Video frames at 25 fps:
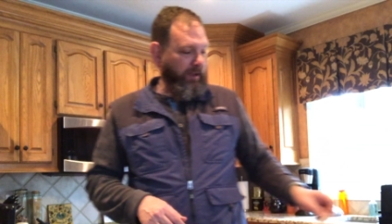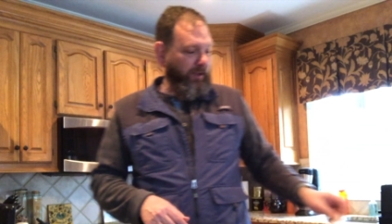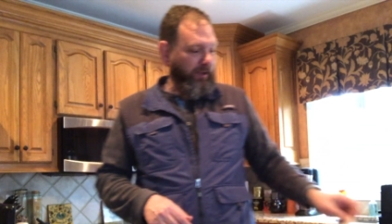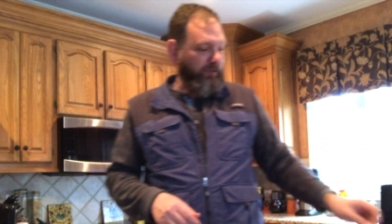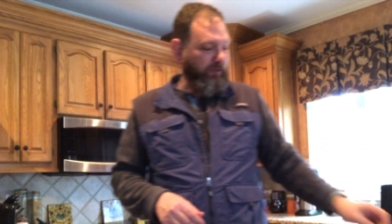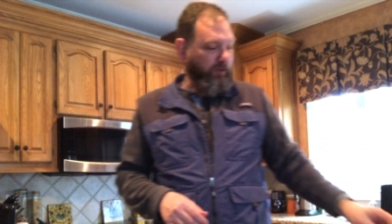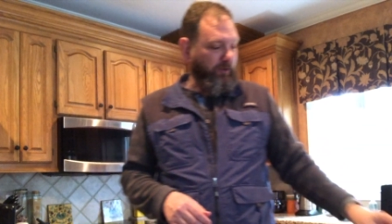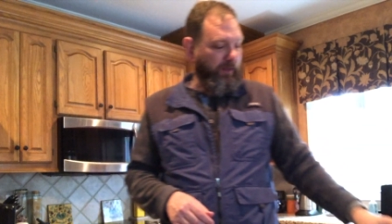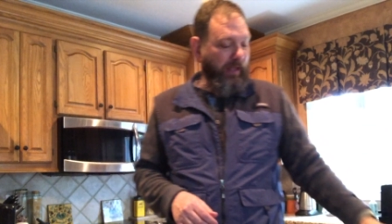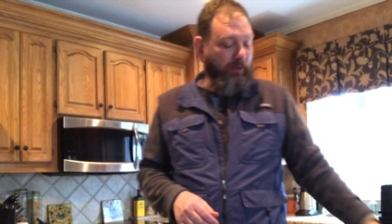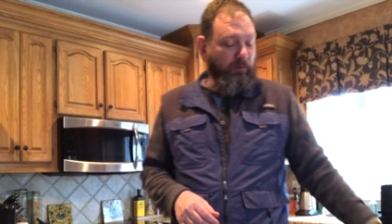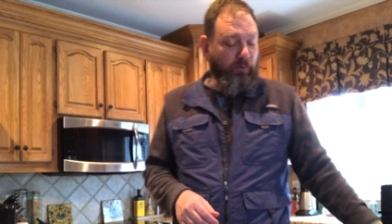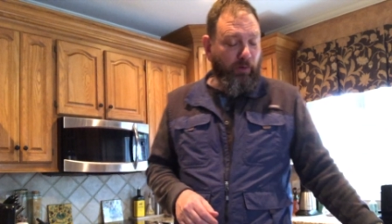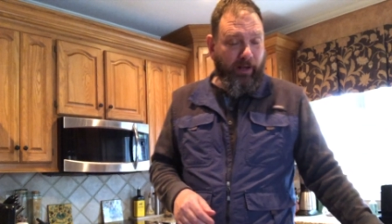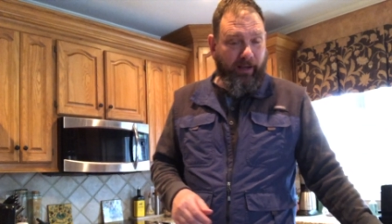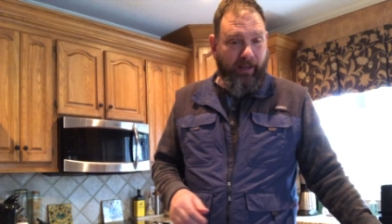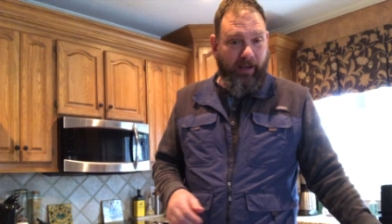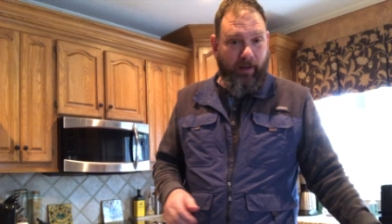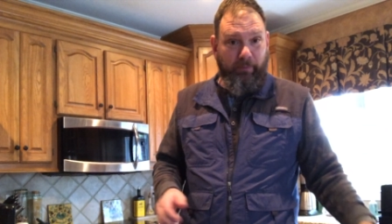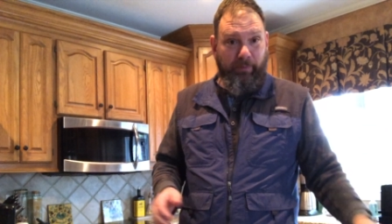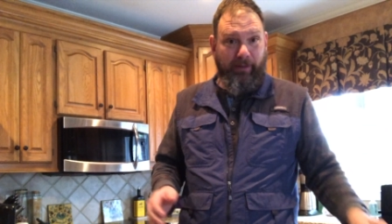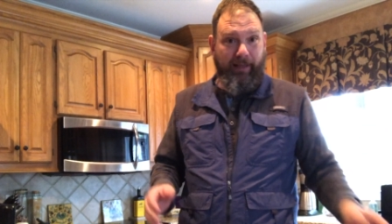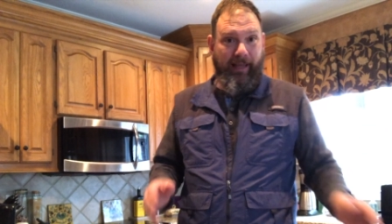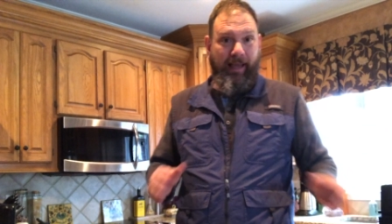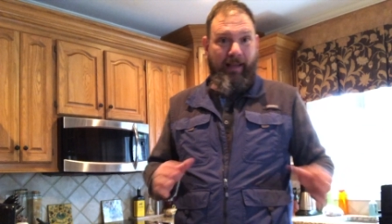So that's what I'm
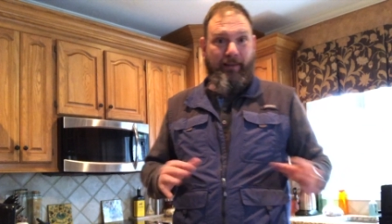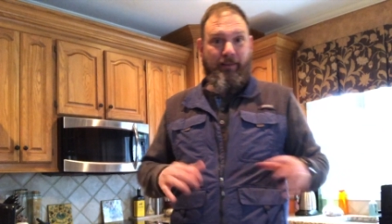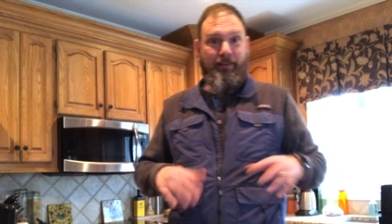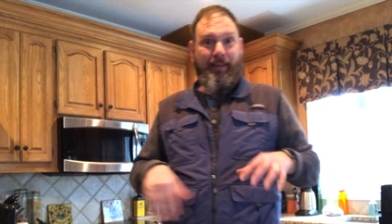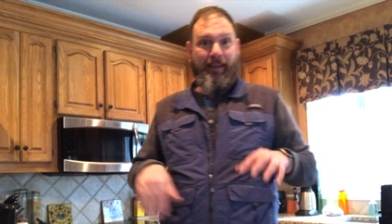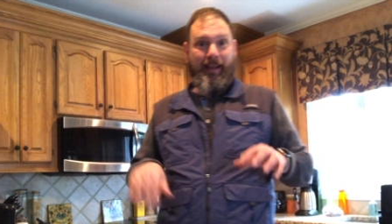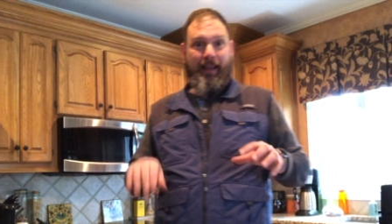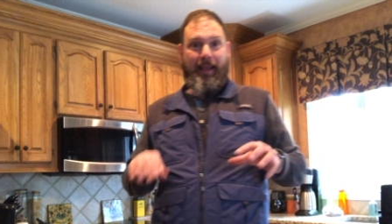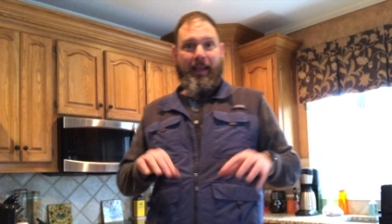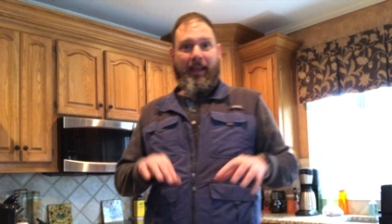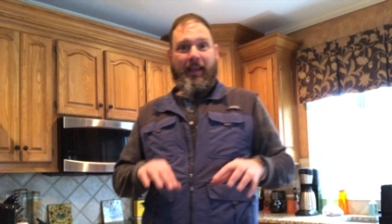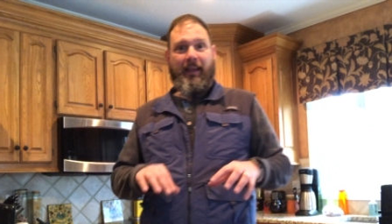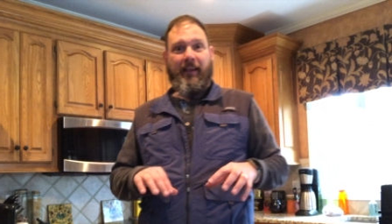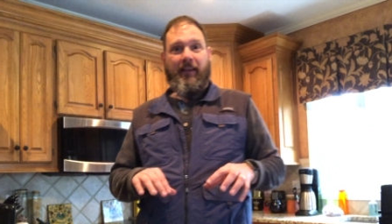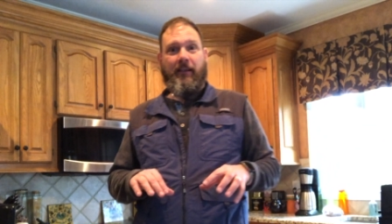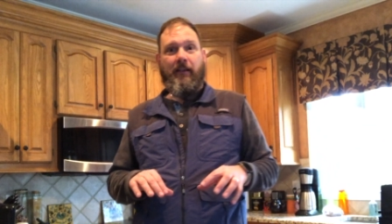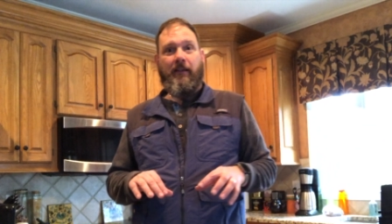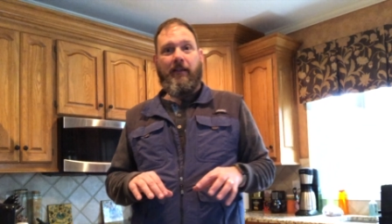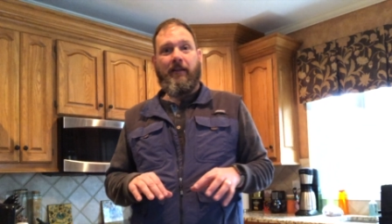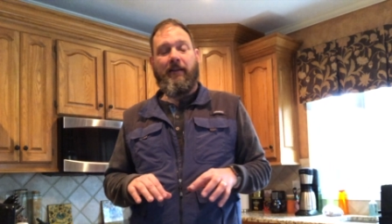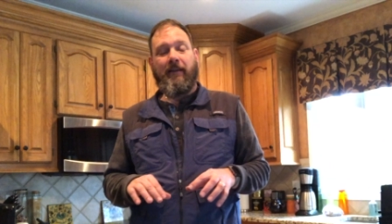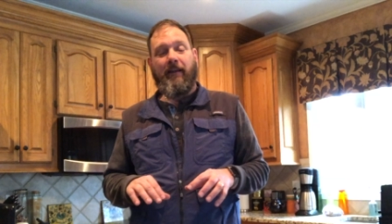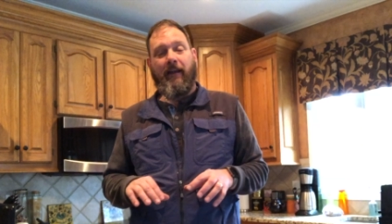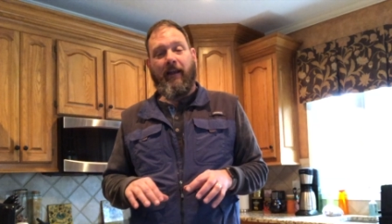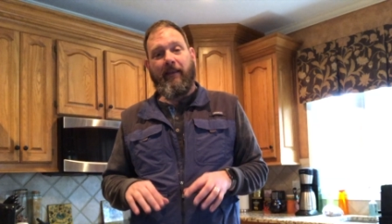going to plant
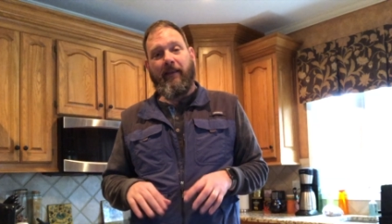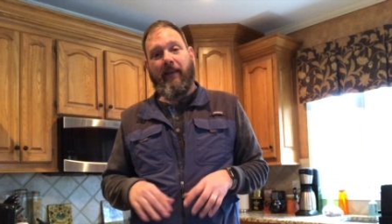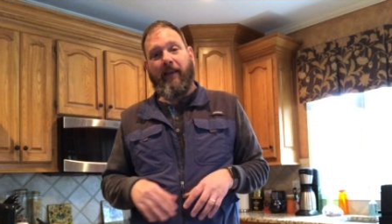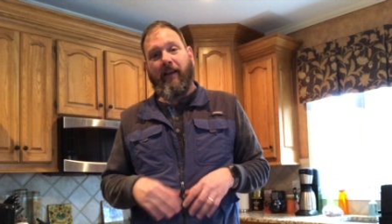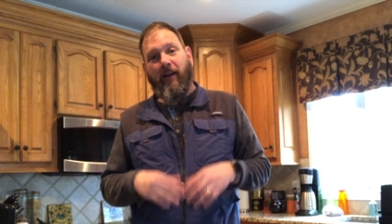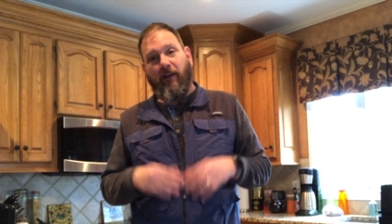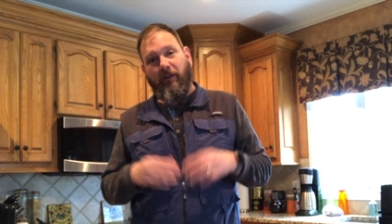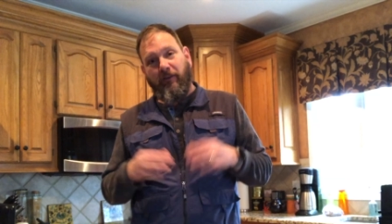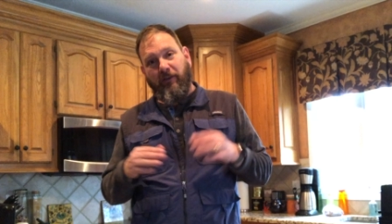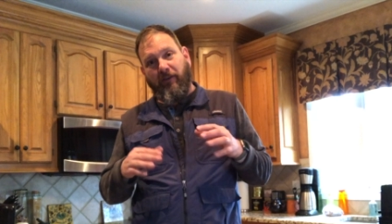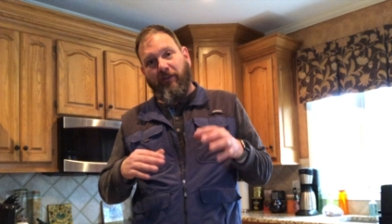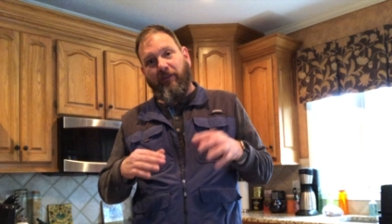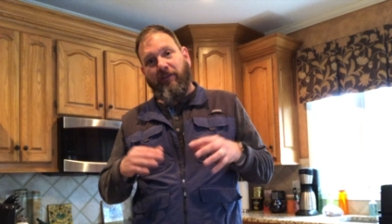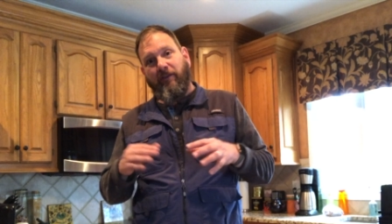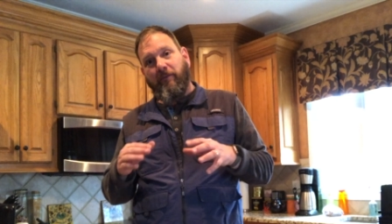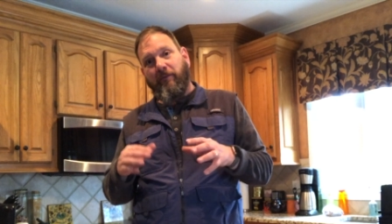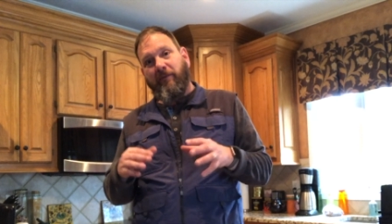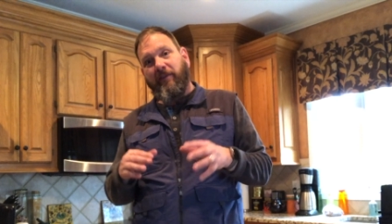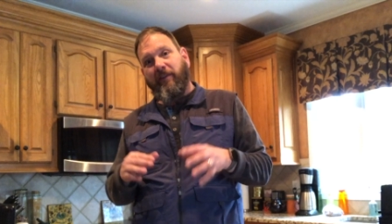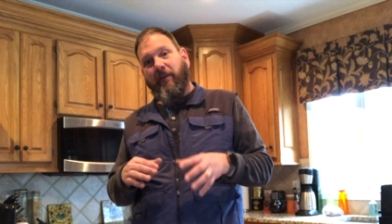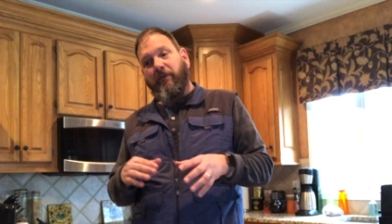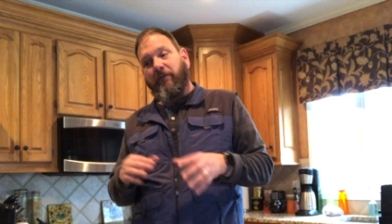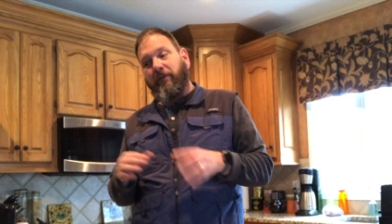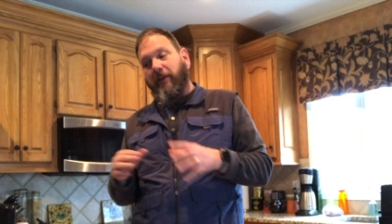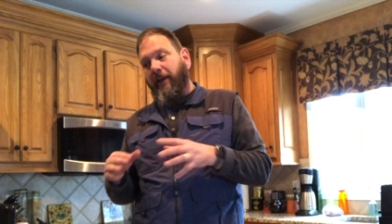today, and then I'll do some
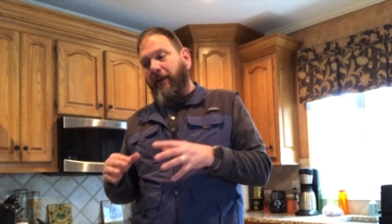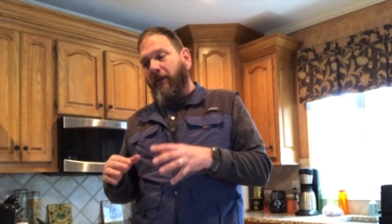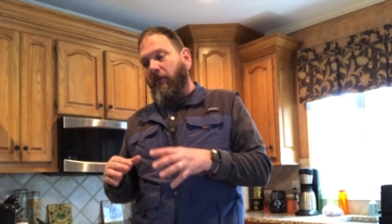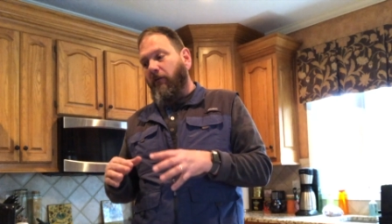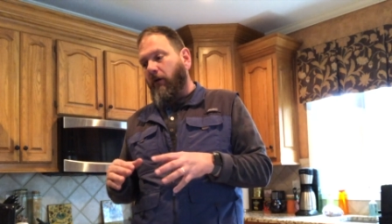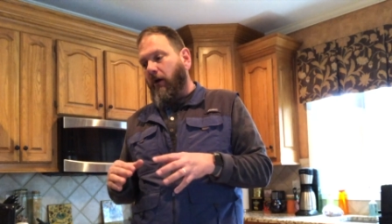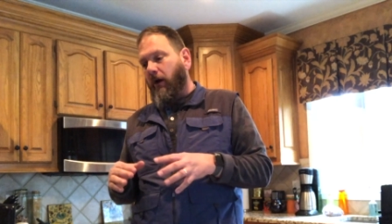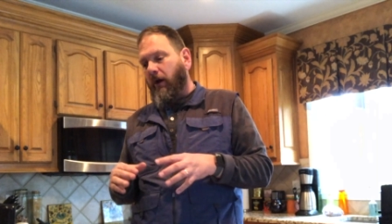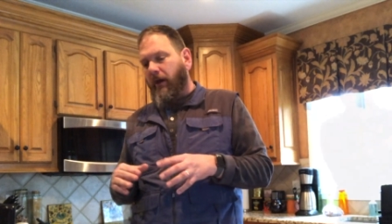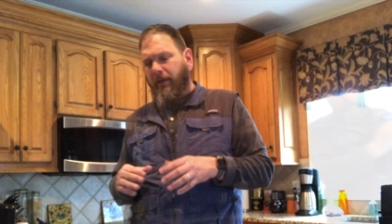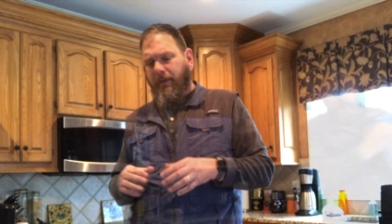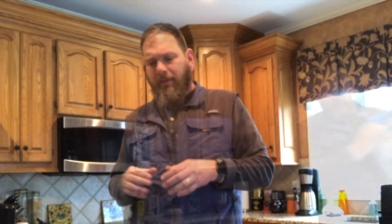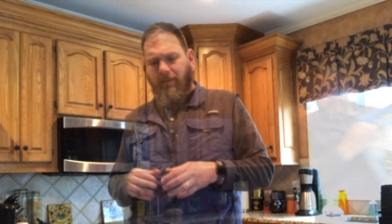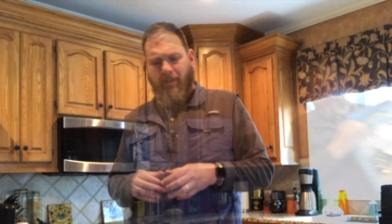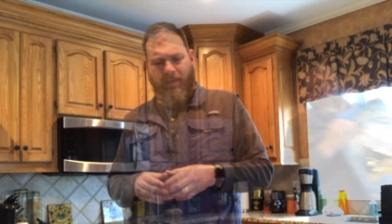stuff later on.